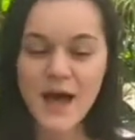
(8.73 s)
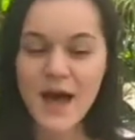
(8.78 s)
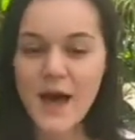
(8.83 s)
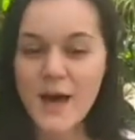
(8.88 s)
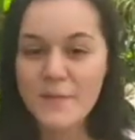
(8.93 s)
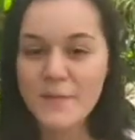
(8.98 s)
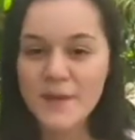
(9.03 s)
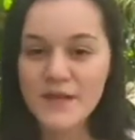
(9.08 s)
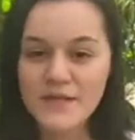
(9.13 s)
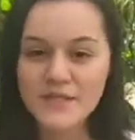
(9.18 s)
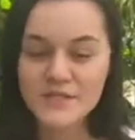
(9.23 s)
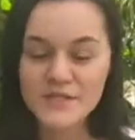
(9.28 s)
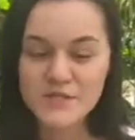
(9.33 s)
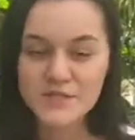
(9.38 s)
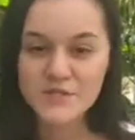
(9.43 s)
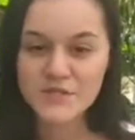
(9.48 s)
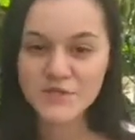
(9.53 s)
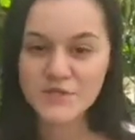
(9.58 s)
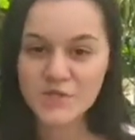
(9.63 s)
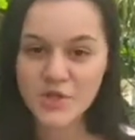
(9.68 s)
I'm
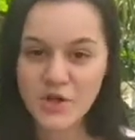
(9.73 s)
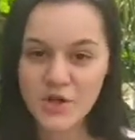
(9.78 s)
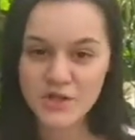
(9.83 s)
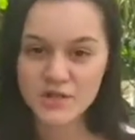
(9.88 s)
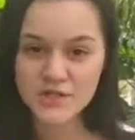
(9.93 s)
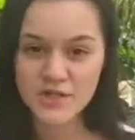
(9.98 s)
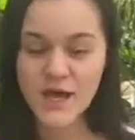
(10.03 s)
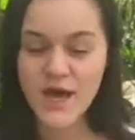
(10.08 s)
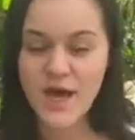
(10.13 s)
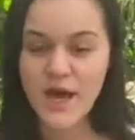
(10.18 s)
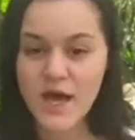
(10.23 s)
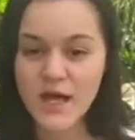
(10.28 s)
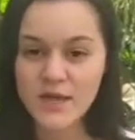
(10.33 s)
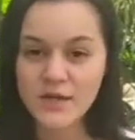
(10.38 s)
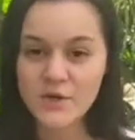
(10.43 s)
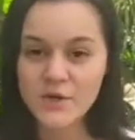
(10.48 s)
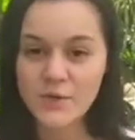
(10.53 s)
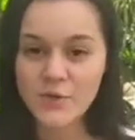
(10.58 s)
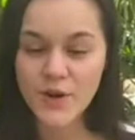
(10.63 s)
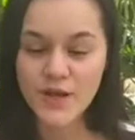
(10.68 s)
18 years old
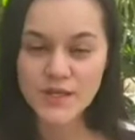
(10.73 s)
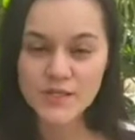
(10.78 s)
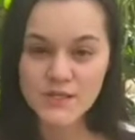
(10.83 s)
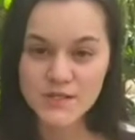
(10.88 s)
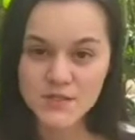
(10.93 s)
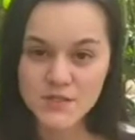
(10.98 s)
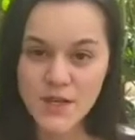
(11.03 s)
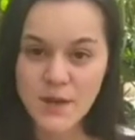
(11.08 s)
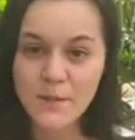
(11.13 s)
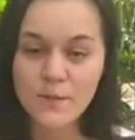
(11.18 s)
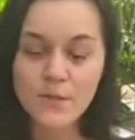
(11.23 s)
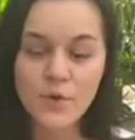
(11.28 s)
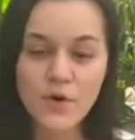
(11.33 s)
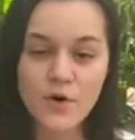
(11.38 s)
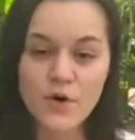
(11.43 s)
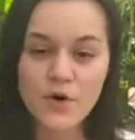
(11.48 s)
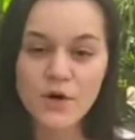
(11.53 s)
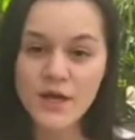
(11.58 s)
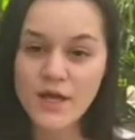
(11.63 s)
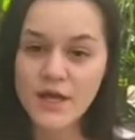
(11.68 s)
and raised and
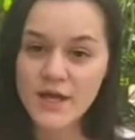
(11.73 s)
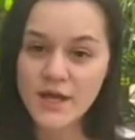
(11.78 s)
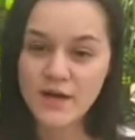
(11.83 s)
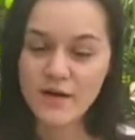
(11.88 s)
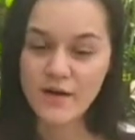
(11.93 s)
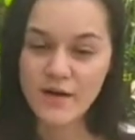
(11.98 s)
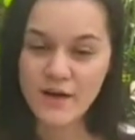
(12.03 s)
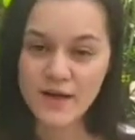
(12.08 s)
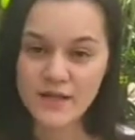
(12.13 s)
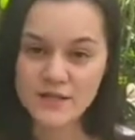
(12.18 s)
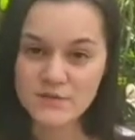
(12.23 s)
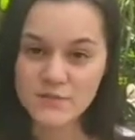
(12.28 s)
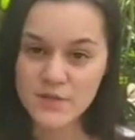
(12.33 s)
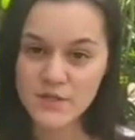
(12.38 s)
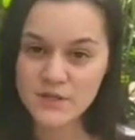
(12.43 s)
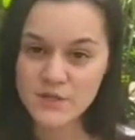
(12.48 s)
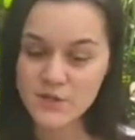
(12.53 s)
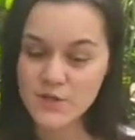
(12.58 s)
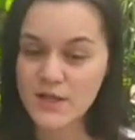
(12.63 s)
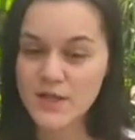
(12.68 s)
born in Caracas,
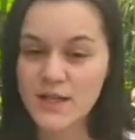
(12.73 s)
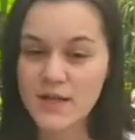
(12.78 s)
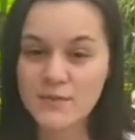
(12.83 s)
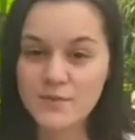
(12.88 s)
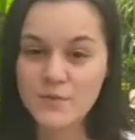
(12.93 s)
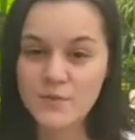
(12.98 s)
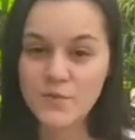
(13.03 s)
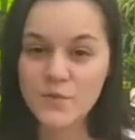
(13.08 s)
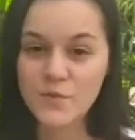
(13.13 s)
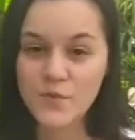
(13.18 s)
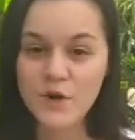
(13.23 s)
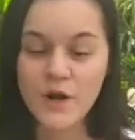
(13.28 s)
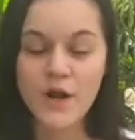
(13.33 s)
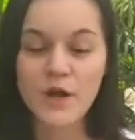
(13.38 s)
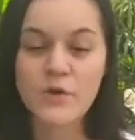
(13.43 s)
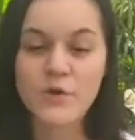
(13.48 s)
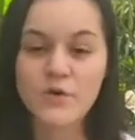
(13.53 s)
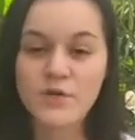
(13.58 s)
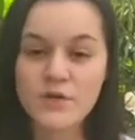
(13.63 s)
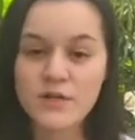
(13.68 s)
Venezuela, where
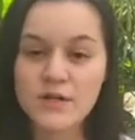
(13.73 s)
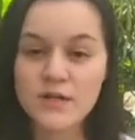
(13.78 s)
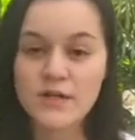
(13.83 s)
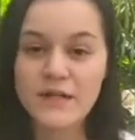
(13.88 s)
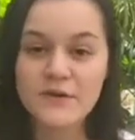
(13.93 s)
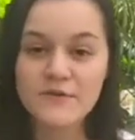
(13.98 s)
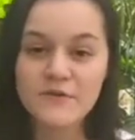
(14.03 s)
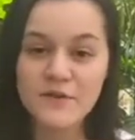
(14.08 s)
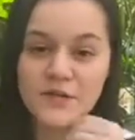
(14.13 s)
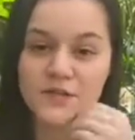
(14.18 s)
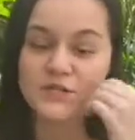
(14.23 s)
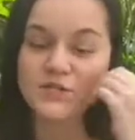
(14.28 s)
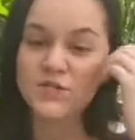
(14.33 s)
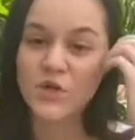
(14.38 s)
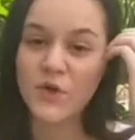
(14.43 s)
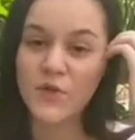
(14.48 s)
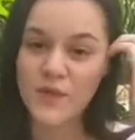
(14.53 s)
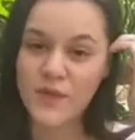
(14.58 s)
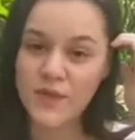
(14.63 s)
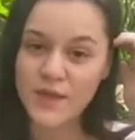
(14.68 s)
I currently live and
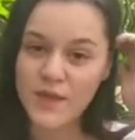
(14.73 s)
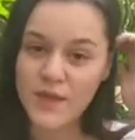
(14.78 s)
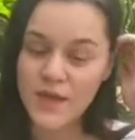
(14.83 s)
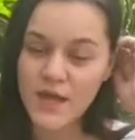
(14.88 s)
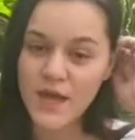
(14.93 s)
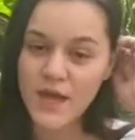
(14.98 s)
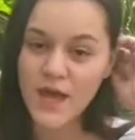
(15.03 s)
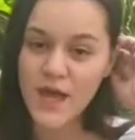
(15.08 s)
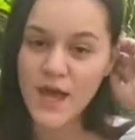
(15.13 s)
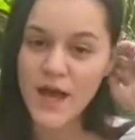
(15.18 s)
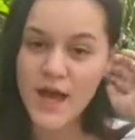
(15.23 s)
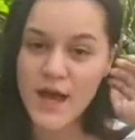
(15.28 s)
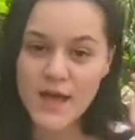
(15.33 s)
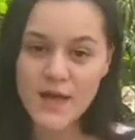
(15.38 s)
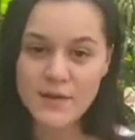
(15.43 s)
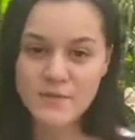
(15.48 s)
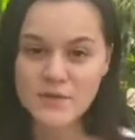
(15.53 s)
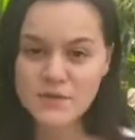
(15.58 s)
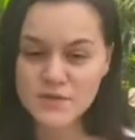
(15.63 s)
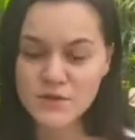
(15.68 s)
study. I
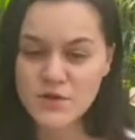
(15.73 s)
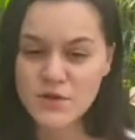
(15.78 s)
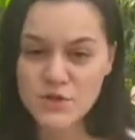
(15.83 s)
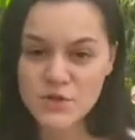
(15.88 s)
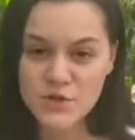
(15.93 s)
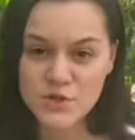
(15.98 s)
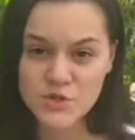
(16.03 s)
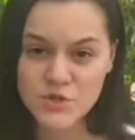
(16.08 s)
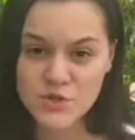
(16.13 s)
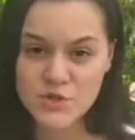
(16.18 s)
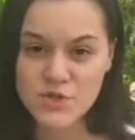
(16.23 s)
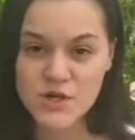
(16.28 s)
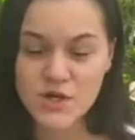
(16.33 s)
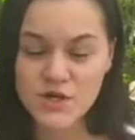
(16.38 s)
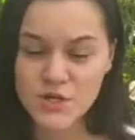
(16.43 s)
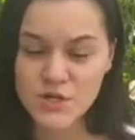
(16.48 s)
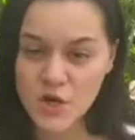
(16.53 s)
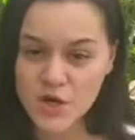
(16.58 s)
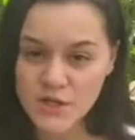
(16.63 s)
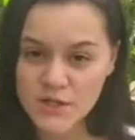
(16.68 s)
am studying nutrition
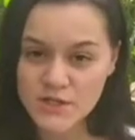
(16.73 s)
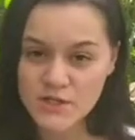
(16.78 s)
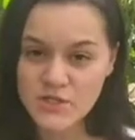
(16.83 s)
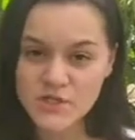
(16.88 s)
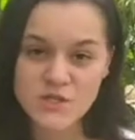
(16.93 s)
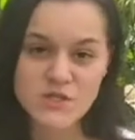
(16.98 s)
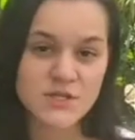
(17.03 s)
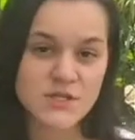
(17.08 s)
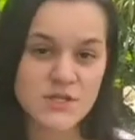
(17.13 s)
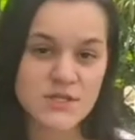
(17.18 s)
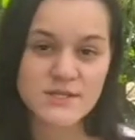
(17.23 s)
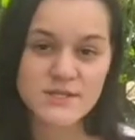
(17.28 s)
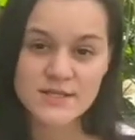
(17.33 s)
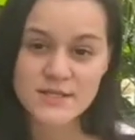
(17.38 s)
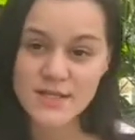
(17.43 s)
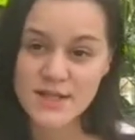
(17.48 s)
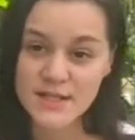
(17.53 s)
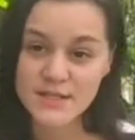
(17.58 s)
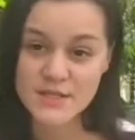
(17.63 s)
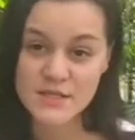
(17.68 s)
at college since
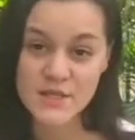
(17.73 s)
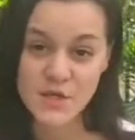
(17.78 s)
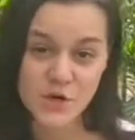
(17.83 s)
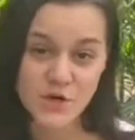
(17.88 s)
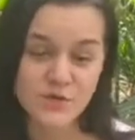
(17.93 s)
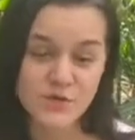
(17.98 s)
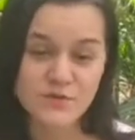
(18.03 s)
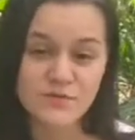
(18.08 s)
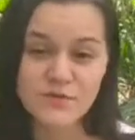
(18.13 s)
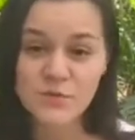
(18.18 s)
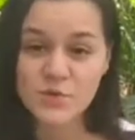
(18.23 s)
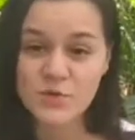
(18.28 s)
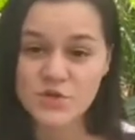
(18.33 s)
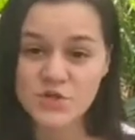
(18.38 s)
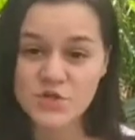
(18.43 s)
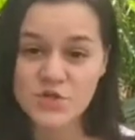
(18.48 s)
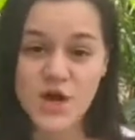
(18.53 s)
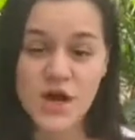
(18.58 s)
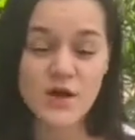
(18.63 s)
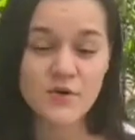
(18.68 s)
last year,
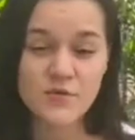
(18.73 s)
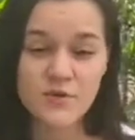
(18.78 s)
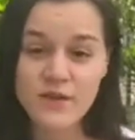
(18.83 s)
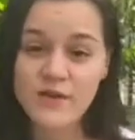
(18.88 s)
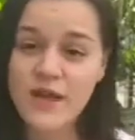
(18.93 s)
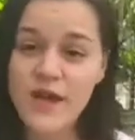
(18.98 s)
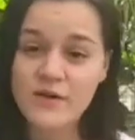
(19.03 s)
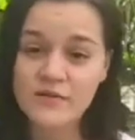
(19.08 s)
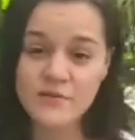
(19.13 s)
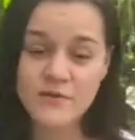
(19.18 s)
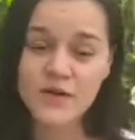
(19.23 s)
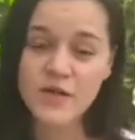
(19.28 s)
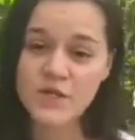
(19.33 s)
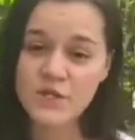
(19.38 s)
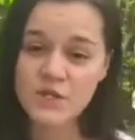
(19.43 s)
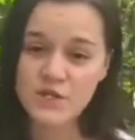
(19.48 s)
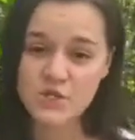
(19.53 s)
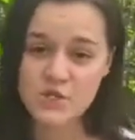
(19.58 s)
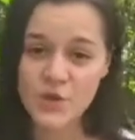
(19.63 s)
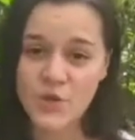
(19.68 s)
which I really have been
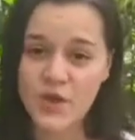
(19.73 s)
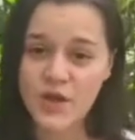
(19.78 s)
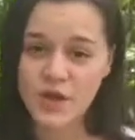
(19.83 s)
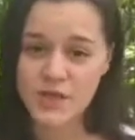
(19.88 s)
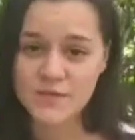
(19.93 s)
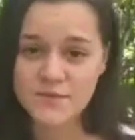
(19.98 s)
enjoying.